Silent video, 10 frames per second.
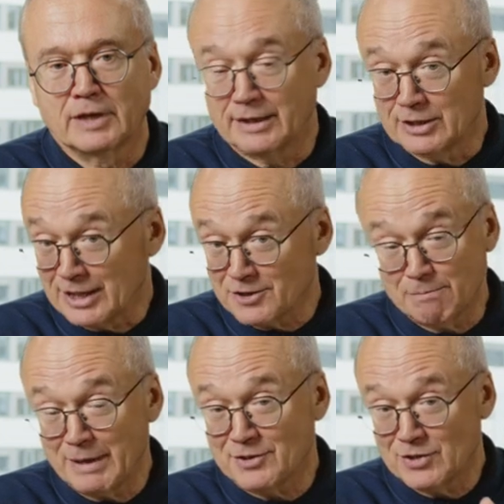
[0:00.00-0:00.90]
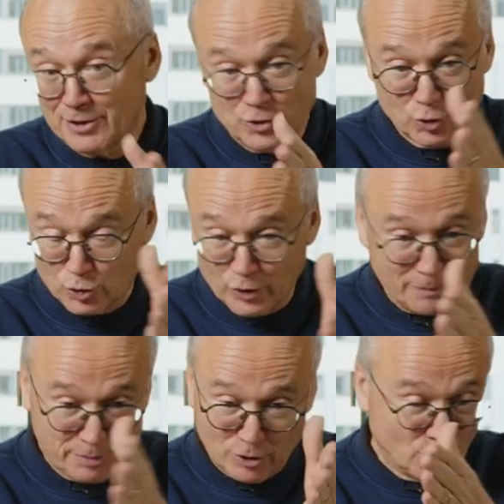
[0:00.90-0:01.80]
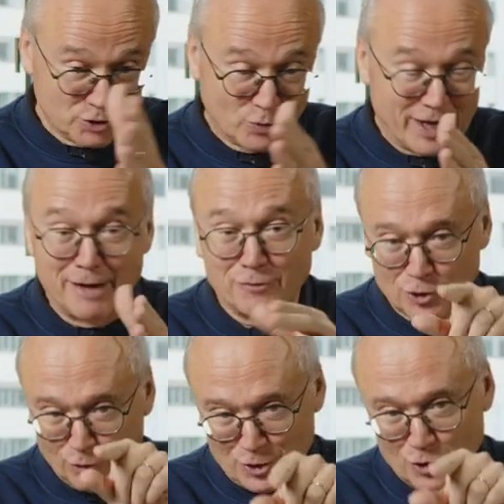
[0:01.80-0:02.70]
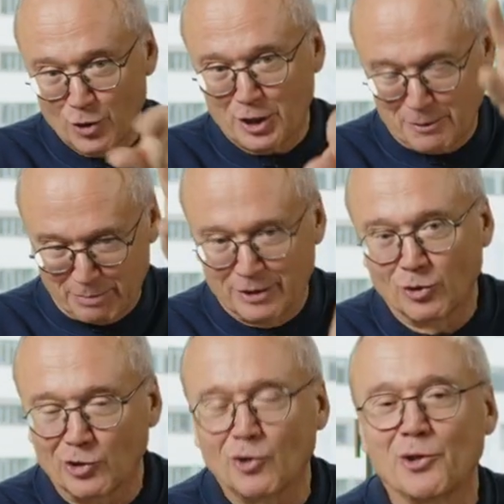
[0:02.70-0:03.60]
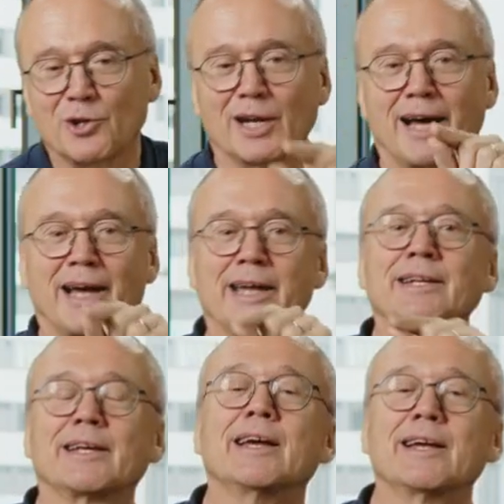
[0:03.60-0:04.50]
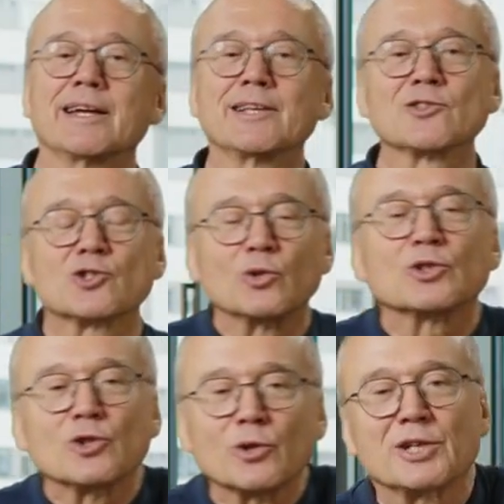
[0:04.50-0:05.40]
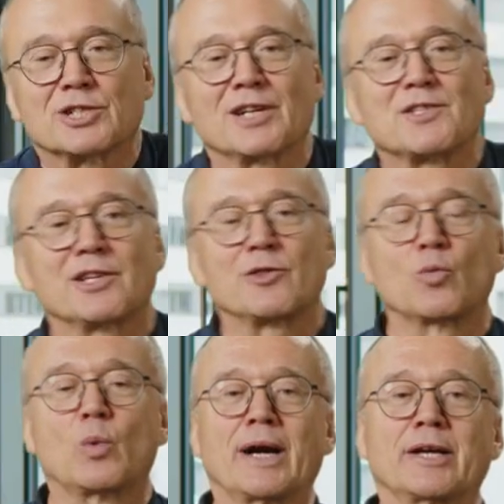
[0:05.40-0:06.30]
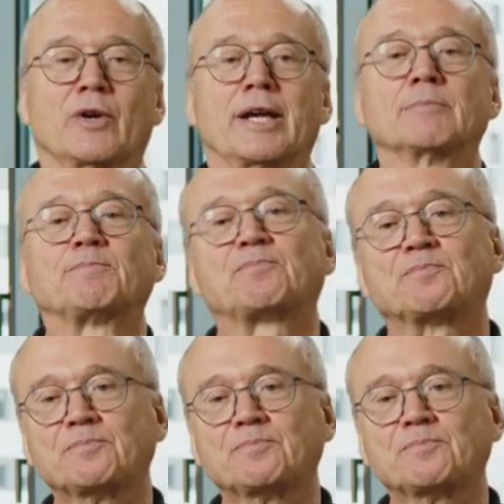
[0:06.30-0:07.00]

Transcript: And it doesn't make sense to trip because we have a short circuit, but not on the line. It's a short circuit just in the wiring.